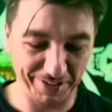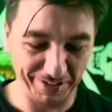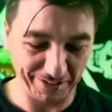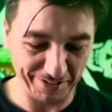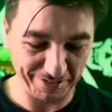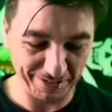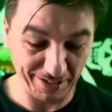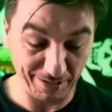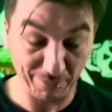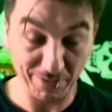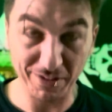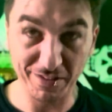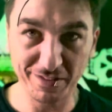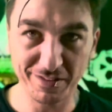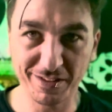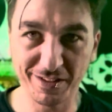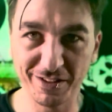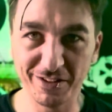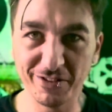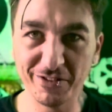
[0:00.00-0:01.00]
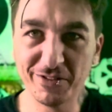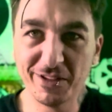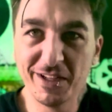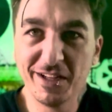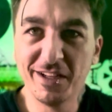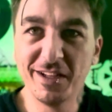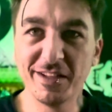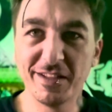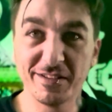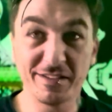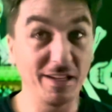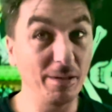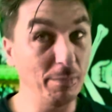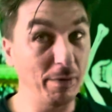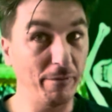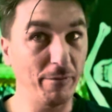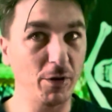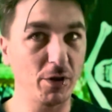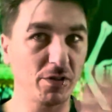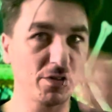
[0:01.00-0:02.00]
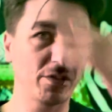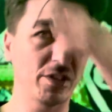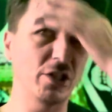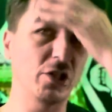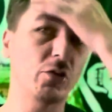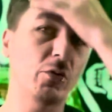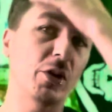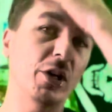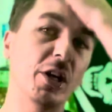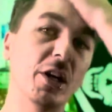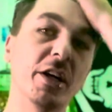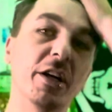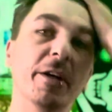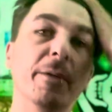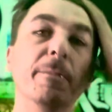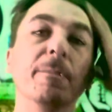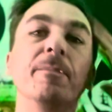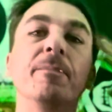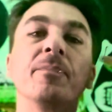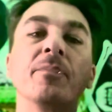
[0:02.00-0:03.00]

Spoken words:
this up, because, you know, this ain't my first century gun,